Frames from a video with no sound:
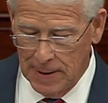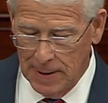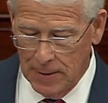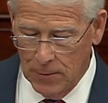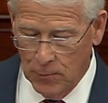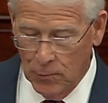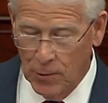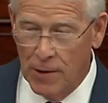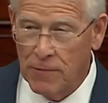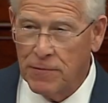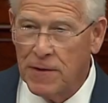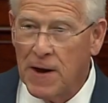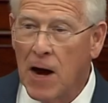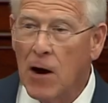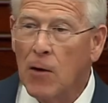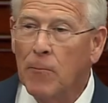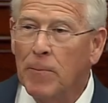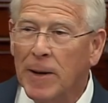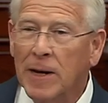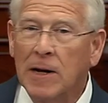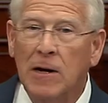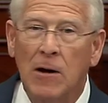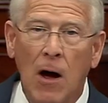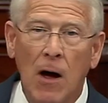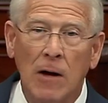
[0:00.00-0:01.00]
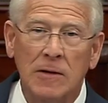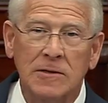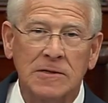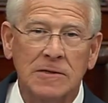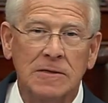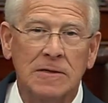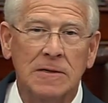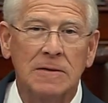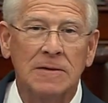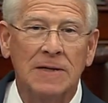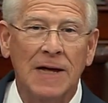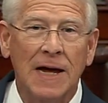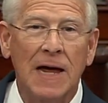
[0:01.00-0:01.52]
We're there
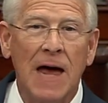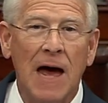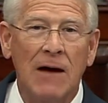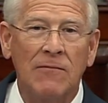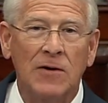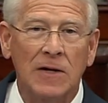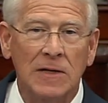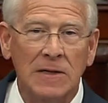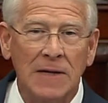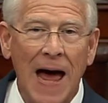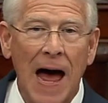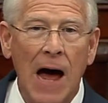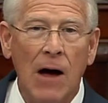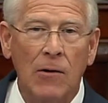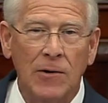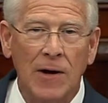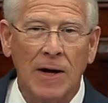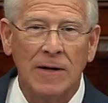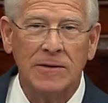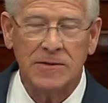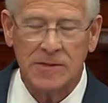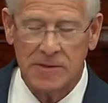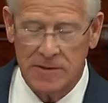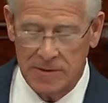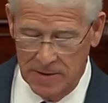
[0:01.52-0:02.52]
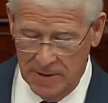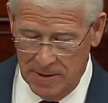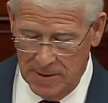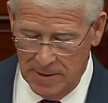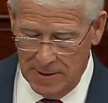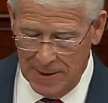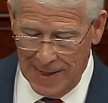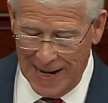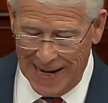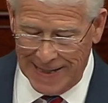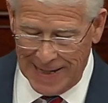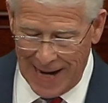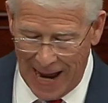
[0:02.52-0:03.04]
because they have allowed us
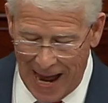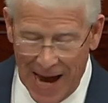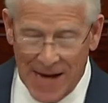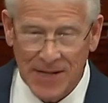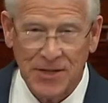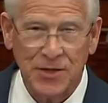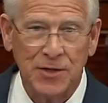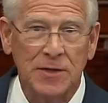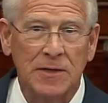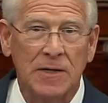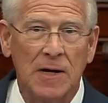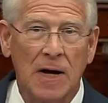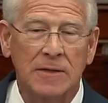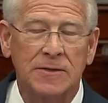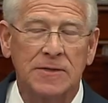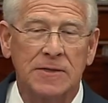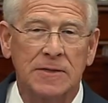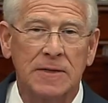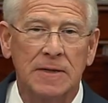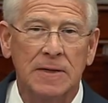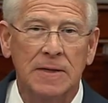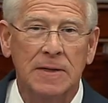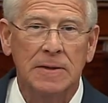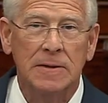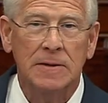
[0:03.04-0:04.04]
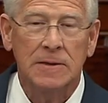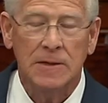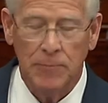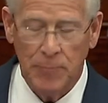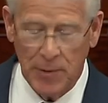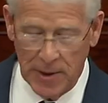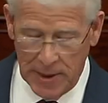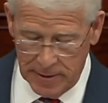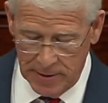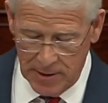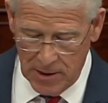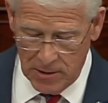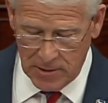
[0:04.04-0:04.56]
and asked us to
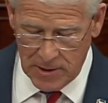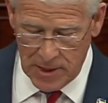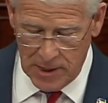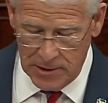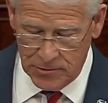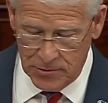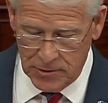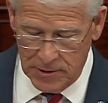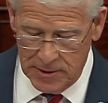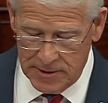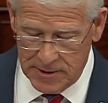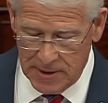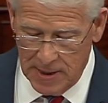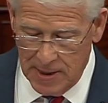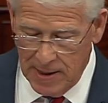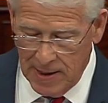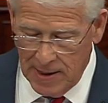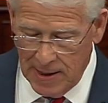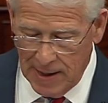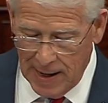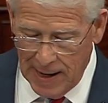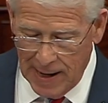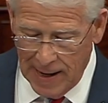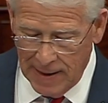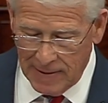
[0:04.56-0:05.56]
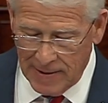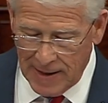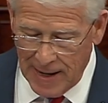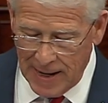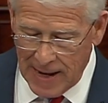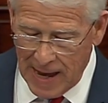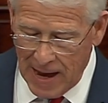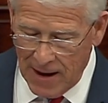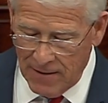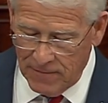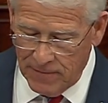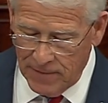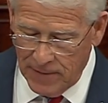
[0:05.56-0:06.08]
be in their countries. And they
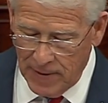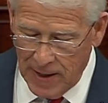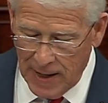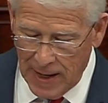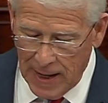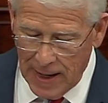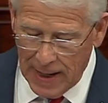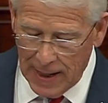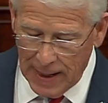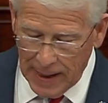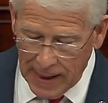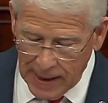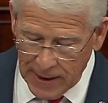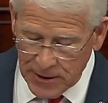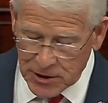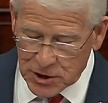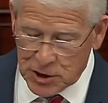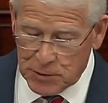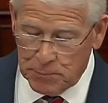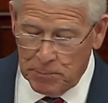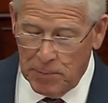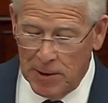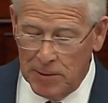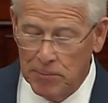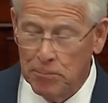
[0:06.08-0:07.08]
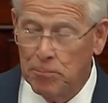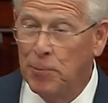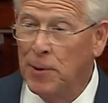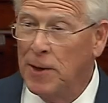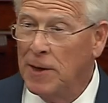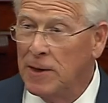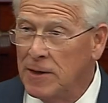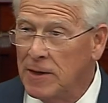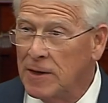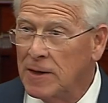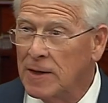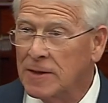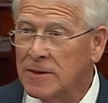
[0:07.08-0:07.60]
have each spent
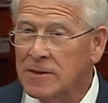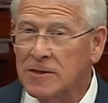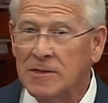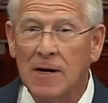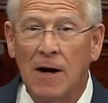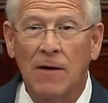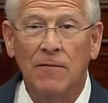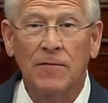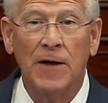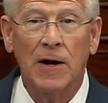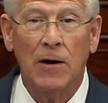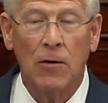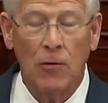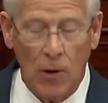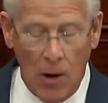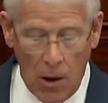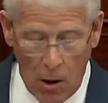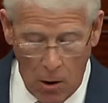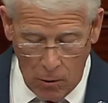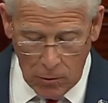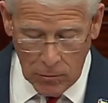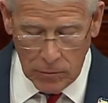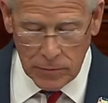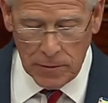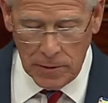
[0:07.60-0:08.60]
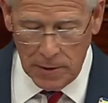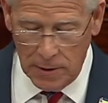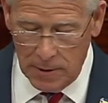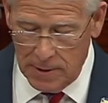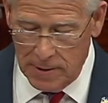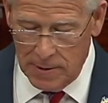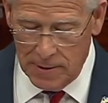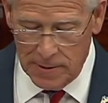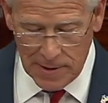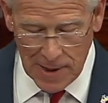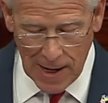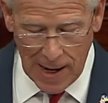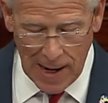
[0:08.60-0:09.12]
billions of their own
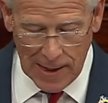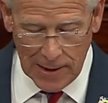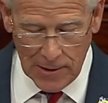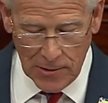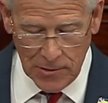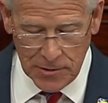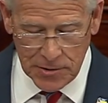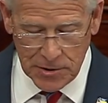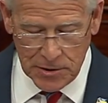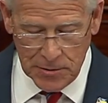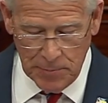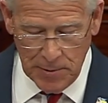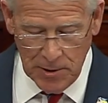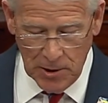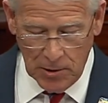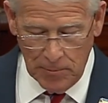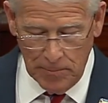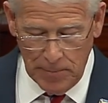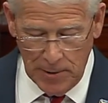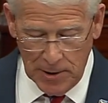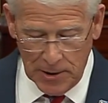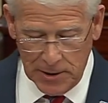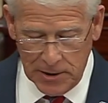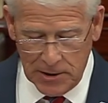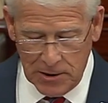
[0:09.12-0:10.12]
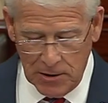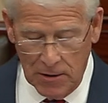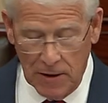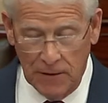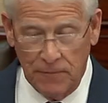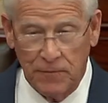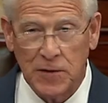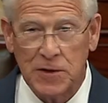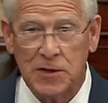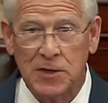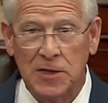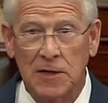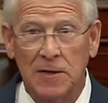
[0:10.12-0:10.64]
dollars to build military
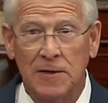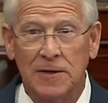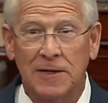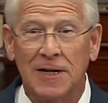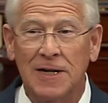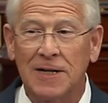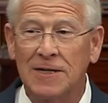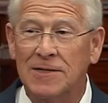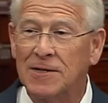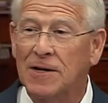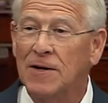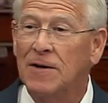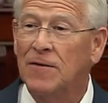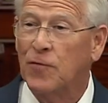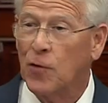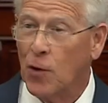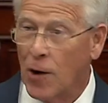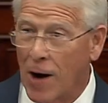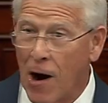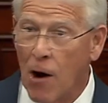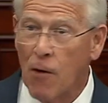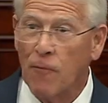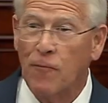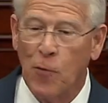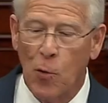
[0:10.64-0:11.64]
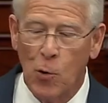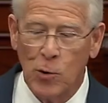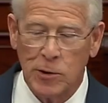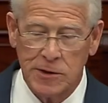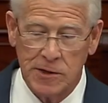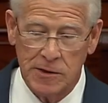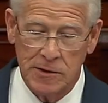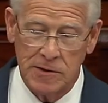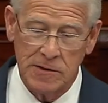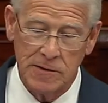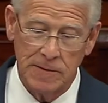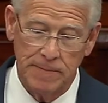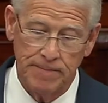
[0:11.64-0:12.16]
facilities for our
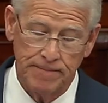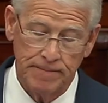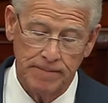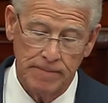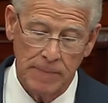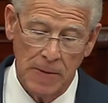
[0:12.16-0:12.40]
forces.